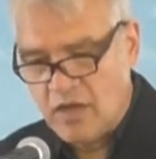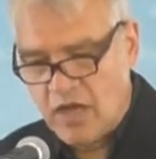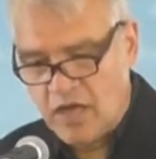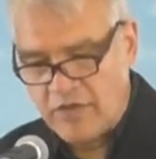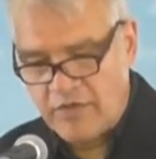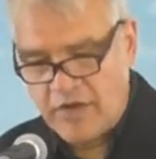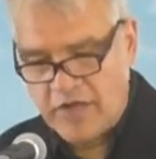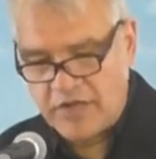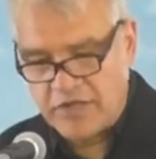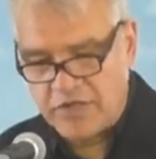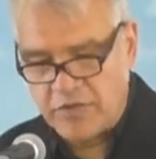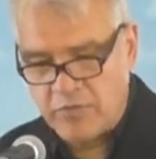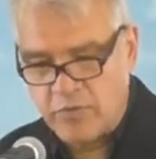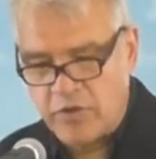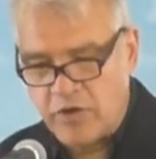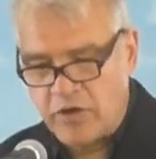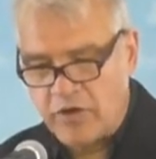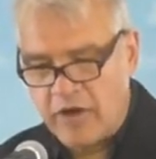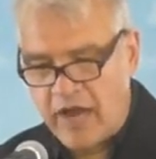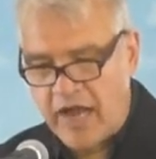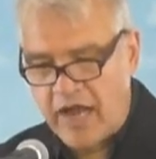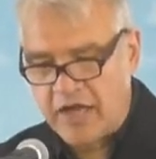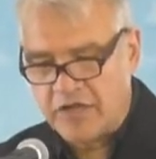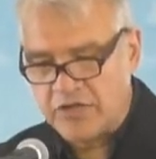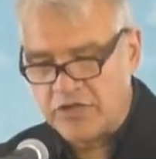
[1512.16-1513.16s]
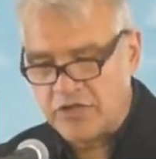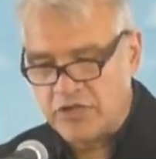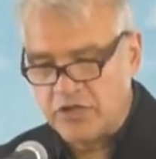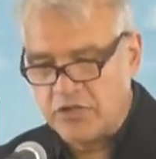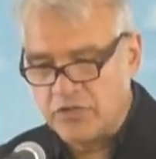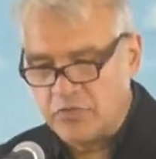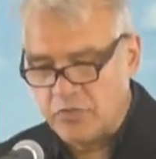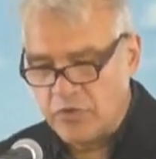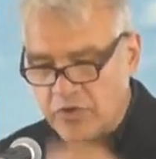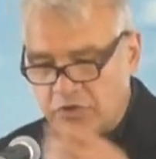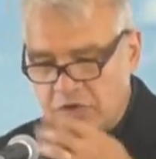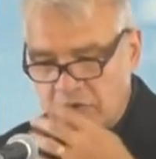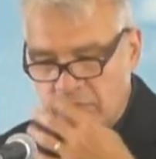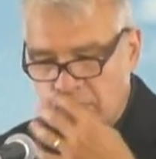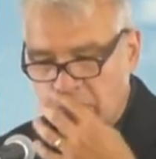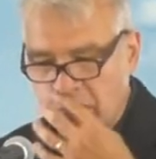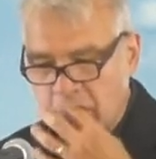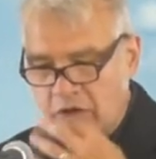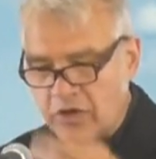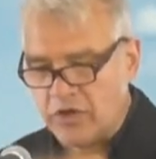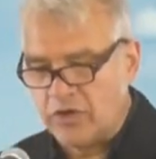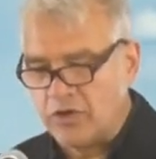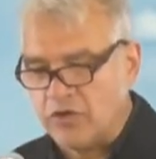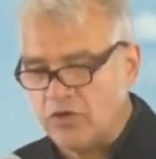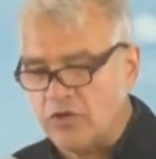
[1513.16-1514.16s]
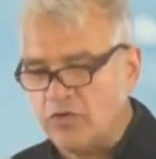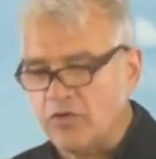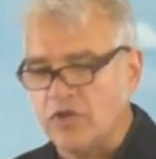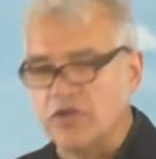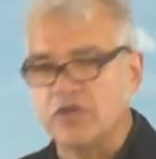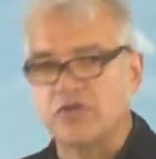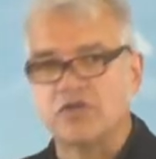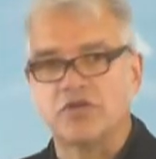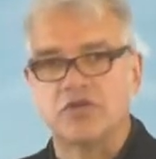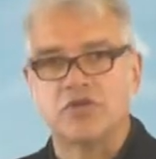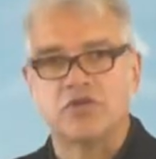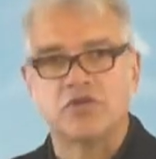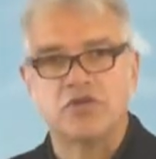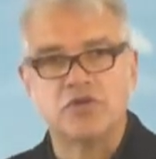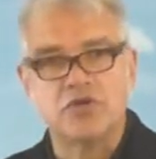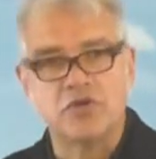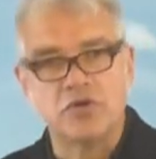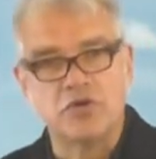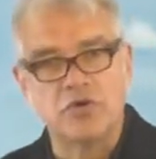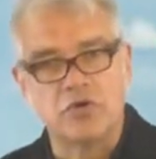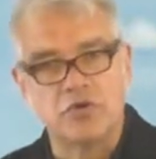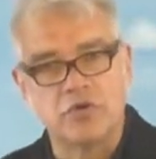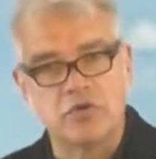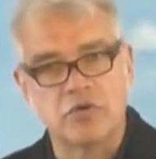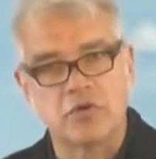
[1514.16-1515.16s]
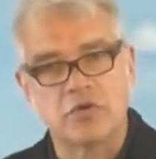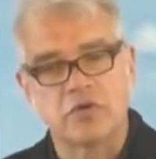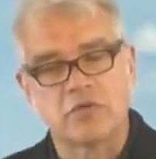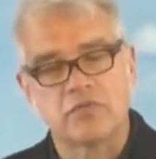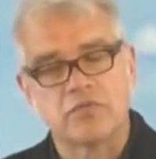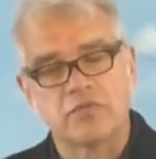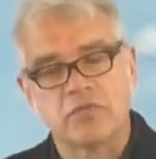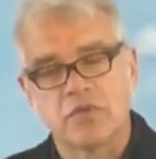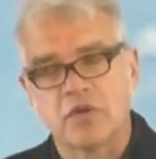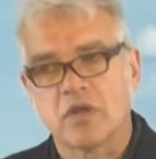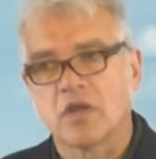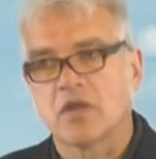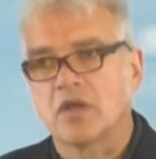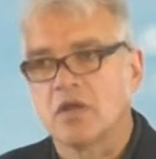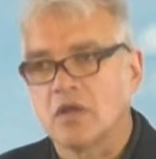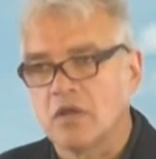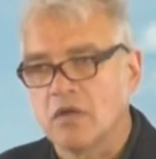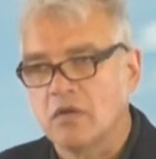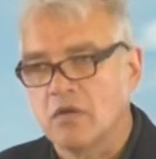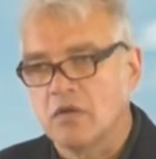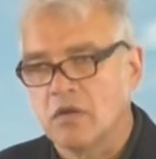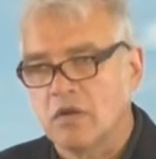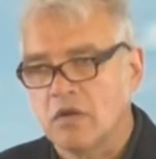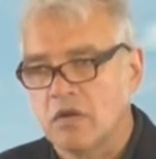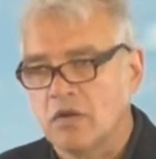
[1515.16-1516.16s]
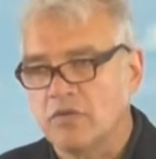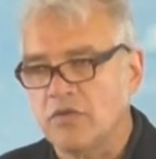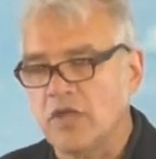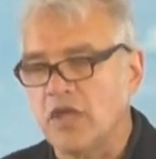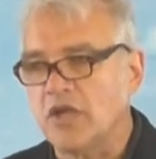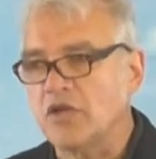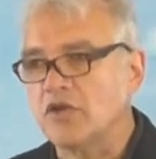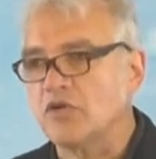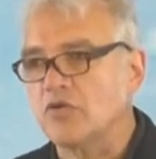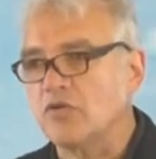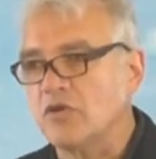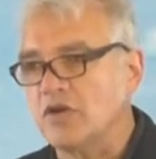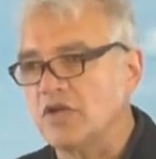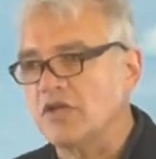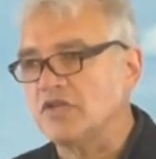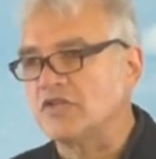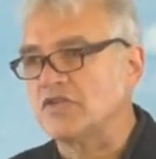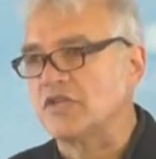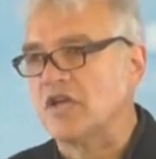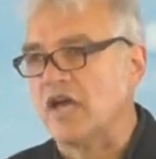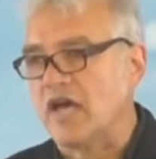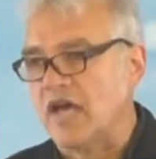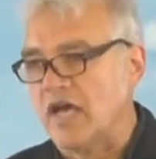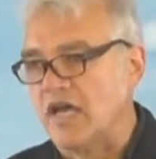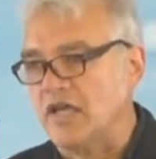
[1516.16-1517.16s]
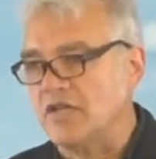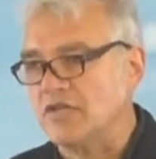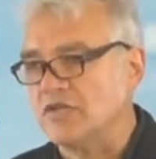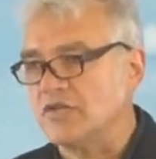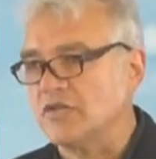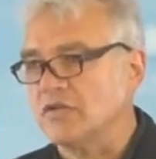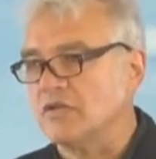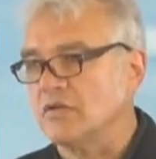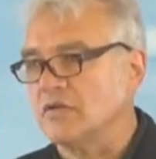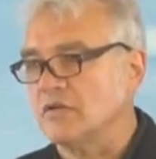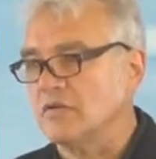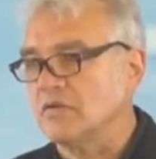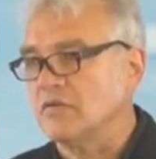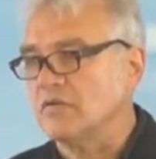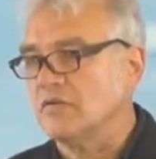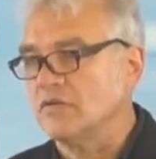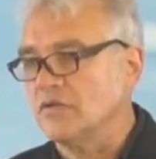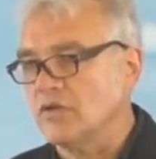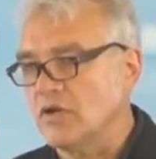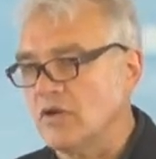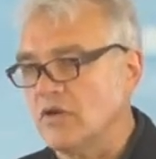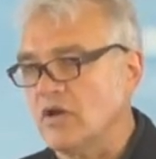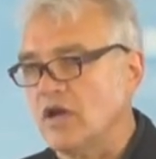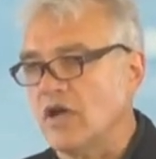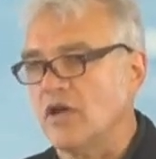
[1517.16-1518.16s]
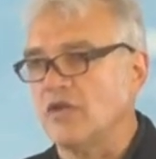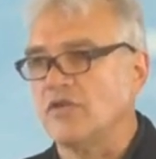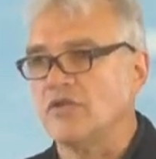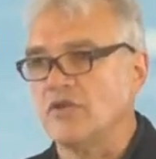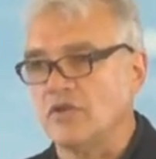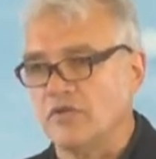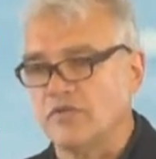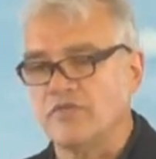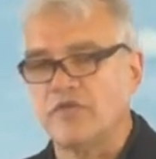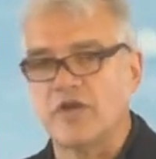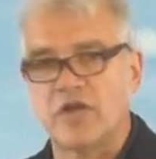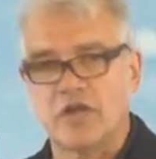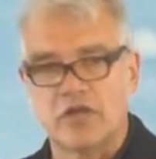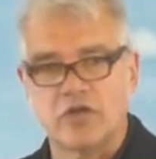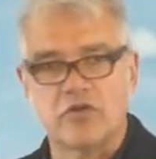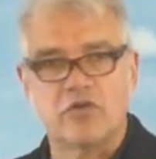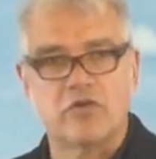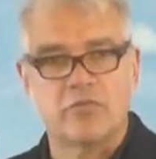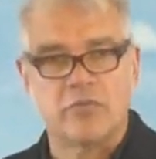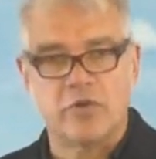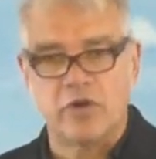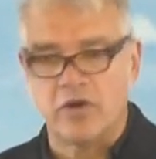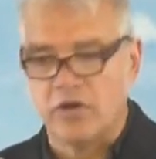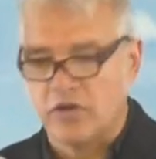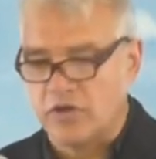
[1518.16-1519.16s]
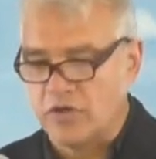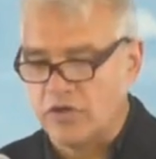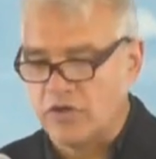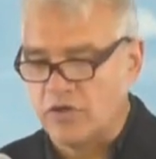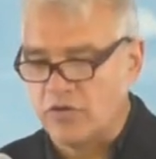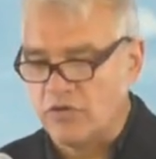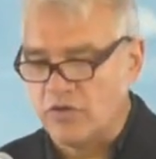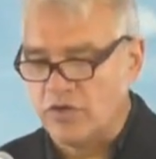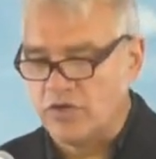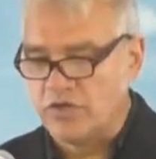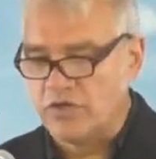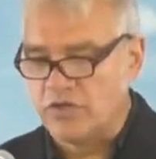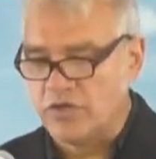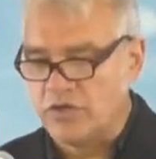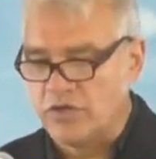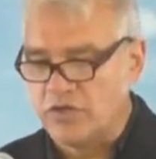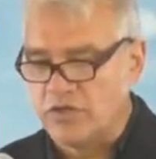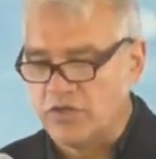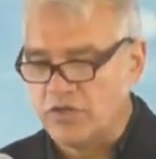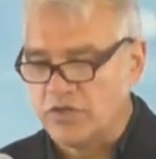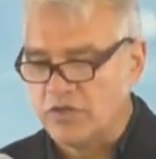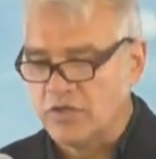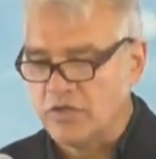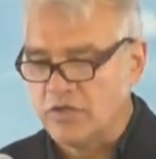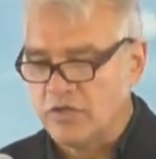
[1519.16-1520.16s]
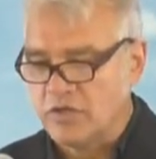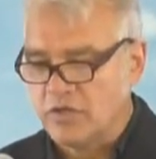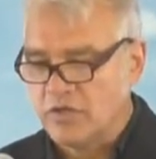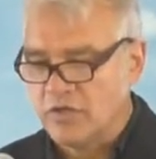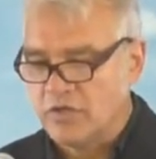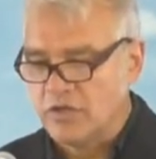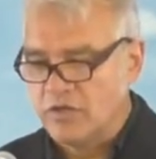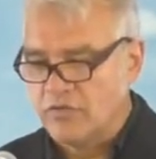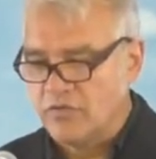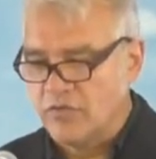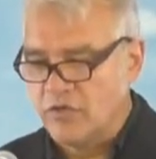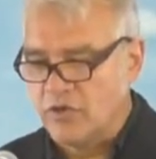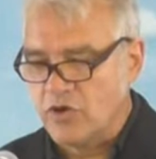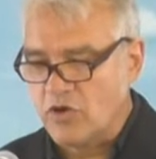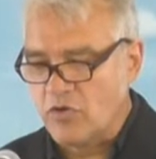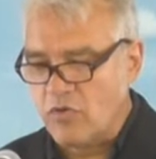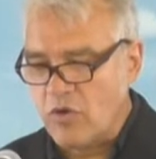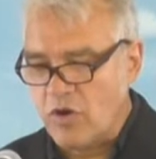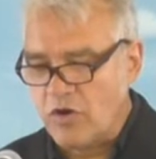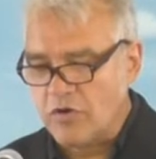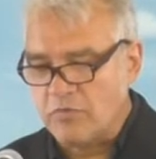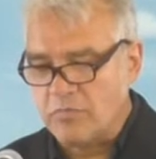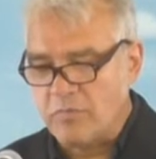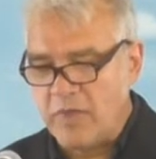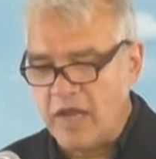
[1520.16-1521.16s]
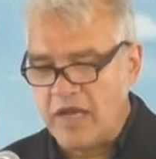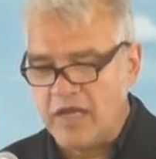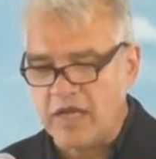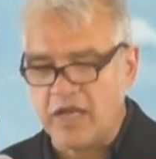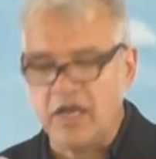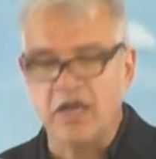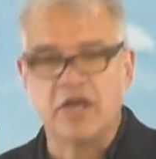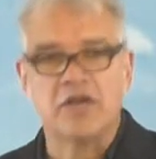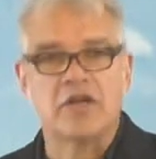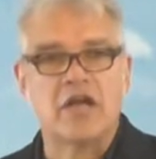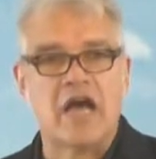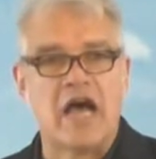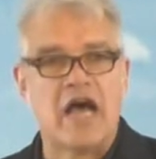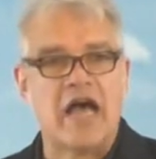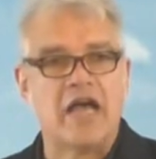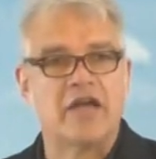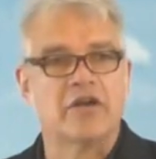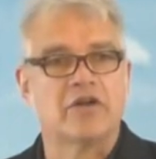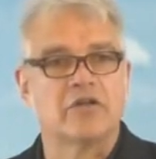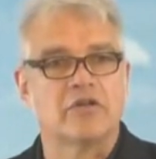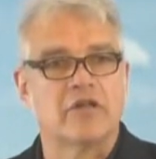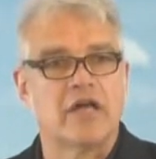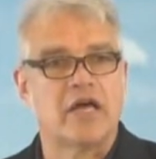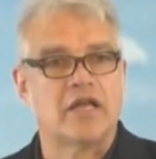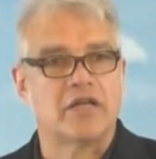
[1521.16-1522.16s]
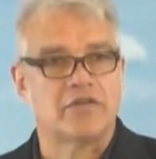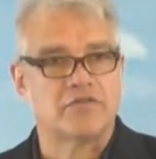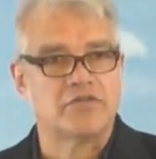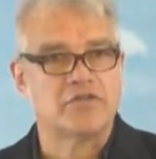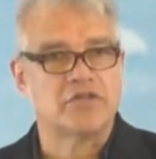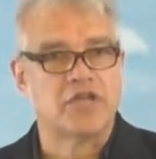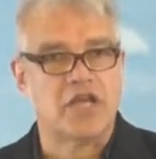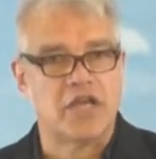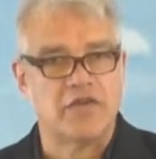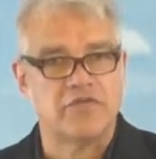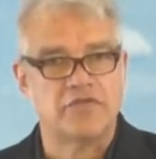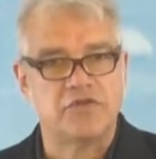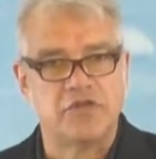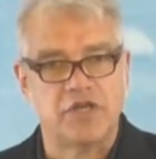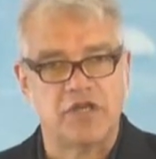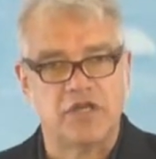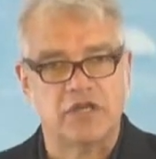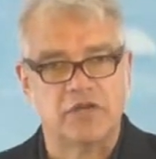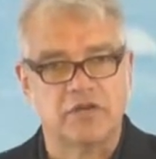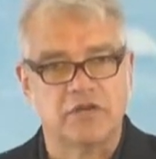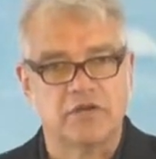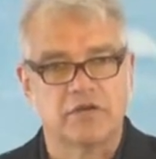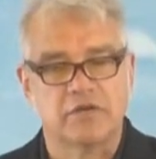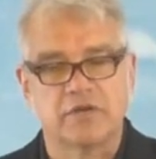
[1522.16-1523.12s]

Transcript: I've had some interactions with American Christians who they criticize their fellow American Christians for, quote, making an idol out of safety.